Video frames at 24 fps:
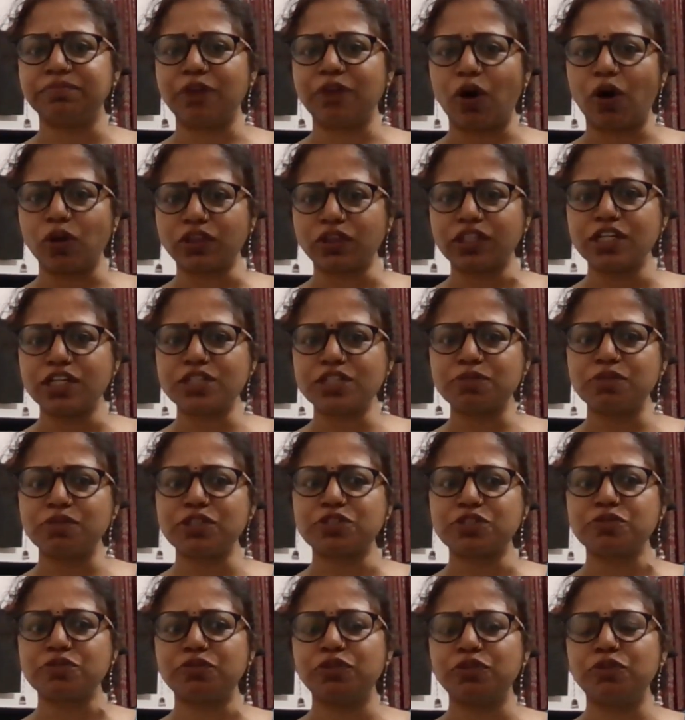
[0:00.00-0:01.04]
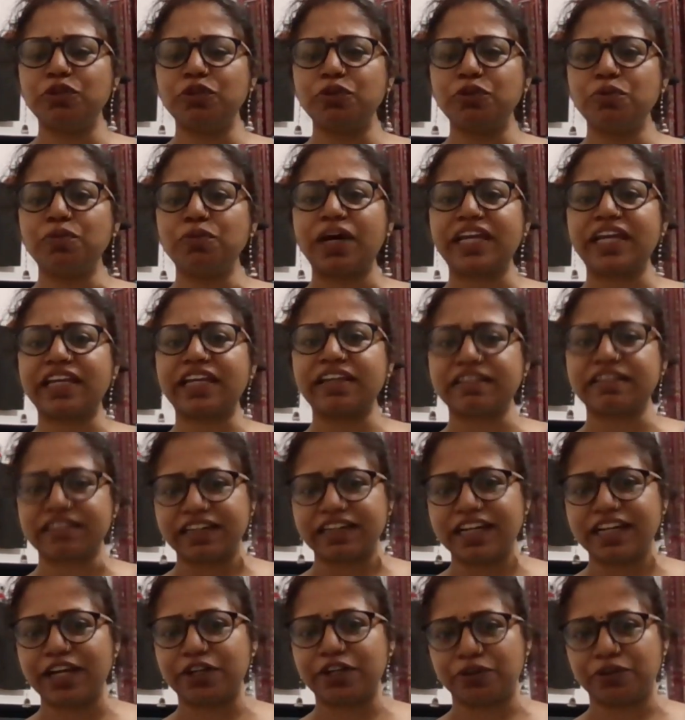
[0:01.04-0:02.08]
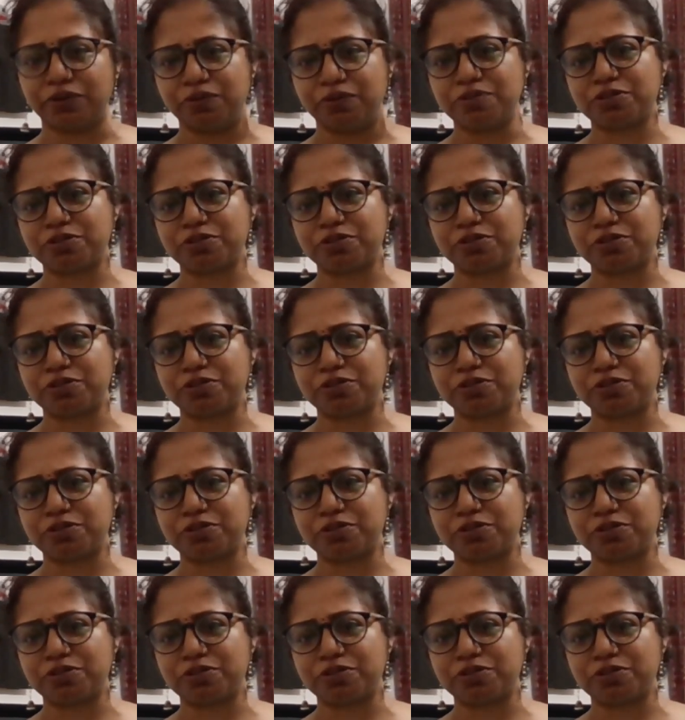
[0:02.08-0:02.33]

authors with whom I can relate to.